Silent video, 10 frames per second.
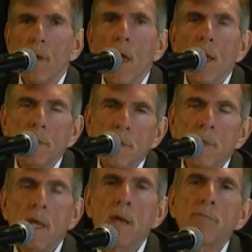I
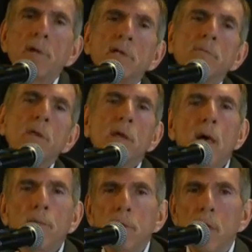did get reasonable
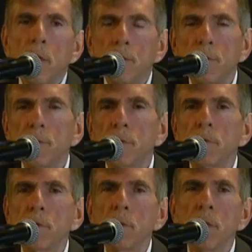accommodations
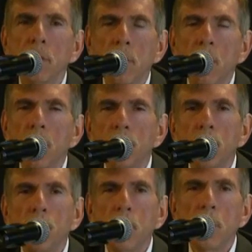during the
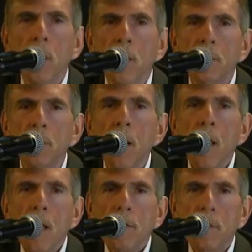litigation because
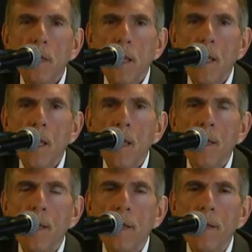
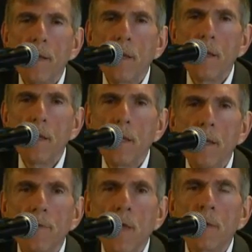
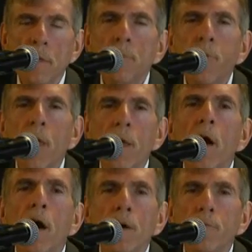they did play
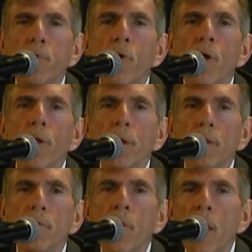hardball
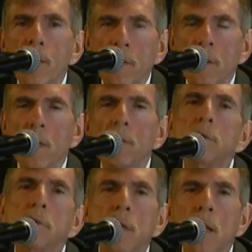in fighting
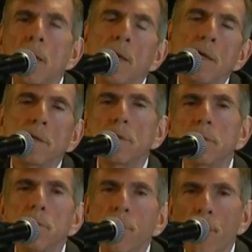this, and I guess,
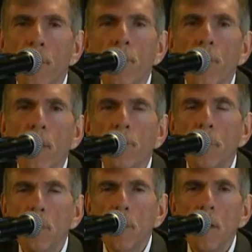you know, every